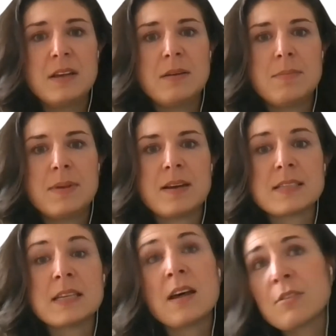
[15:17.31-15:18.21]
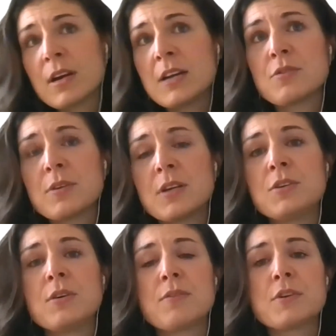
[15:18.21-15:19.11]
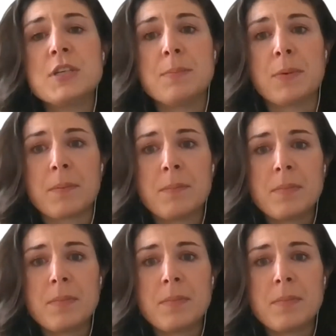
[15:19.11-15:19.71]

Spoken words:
because another country could do it for cheaper.